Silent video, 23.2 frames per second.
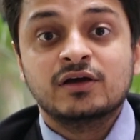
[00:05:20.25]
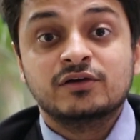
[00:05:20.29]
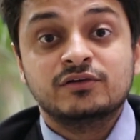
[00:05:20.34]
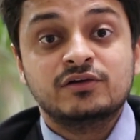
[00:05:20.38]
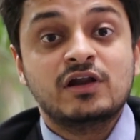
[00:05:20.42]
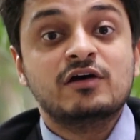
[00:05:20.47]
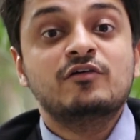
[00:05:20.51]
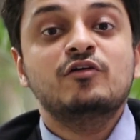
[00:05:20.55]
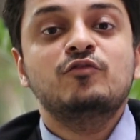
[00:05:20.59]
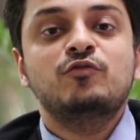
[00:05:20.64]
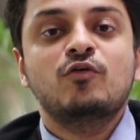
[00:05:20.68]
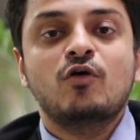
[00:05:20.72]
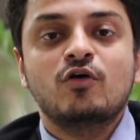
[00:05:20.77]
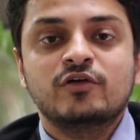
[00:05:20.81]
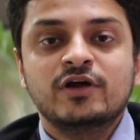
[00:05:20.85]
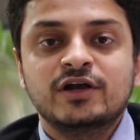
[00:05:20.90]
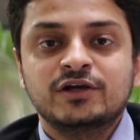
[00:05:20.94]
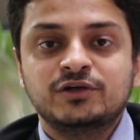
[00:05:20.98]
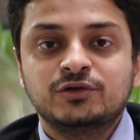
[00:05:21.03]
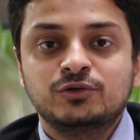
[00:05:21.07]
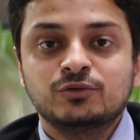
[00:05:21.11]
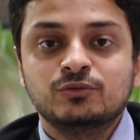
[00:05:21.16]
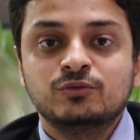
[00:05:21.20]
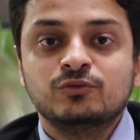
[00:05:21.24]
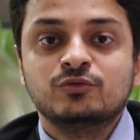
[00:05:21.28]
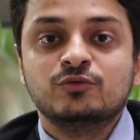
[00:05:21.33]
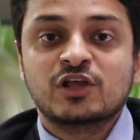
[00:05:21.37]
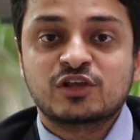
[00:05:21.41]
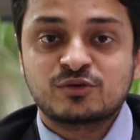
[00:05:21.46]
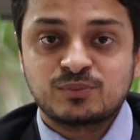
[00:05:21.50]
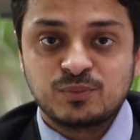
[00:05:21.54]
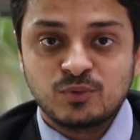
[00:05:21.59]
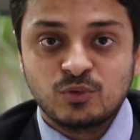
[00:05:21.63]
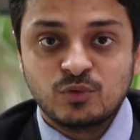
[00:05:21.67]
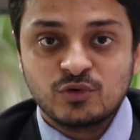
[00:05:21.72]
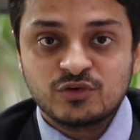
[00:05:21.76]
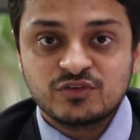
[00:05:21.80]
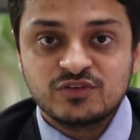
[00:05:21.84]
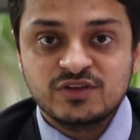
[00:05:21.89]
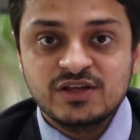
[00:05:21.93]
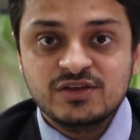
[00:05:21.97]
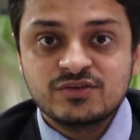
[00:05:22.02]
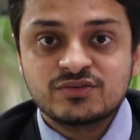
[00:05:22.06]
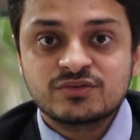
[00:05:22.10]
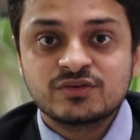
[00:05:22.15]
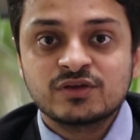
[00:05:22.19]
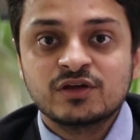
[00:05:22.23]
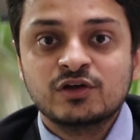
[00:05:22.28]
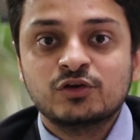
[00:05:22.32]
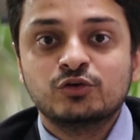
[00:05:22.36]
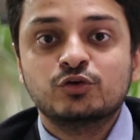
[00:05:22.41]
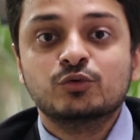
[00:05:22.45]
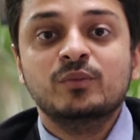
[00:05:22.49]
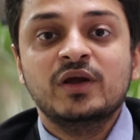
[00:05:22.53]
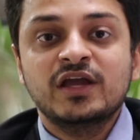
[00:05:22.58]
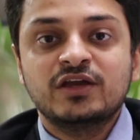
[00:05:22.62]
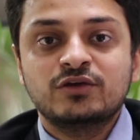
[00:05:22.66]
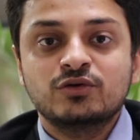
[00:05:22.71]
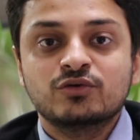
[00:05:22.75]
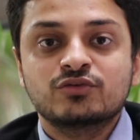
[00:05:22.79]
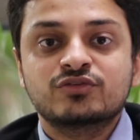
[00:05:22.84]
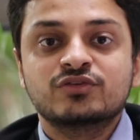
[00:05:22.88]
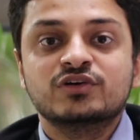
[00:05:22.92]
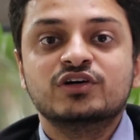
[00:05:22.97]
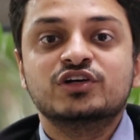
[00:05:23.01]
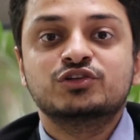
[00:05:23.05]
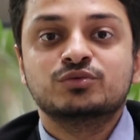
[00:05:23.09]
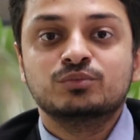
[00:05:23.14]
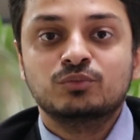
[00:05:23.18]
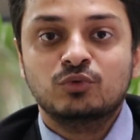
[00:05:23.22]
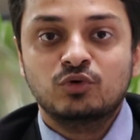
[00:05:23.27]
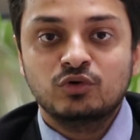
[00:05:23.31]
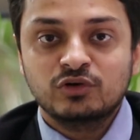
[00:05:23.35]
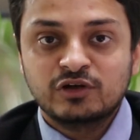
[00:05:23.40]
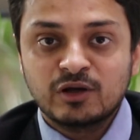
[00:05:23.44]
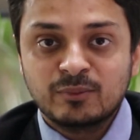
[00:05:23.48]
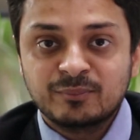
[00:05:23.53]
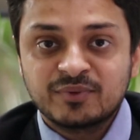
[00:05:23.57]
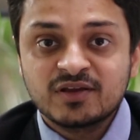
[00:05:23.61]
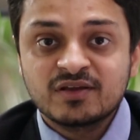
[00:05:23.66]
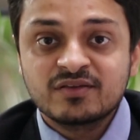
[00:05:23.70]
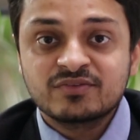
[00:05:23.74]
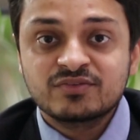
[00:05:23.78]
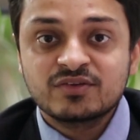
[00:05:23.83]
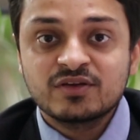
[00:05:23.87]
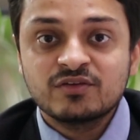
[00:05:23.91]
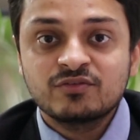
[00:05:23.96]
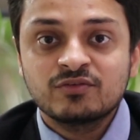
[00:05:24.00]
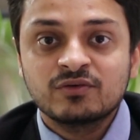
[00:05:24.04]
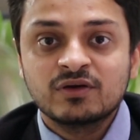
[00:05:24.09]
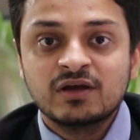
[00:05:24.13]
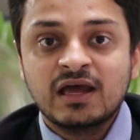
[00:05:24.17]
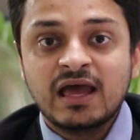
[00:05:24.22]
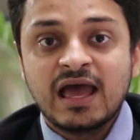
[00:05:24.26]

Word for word: Never forget to explore these to make your search more comprehensive,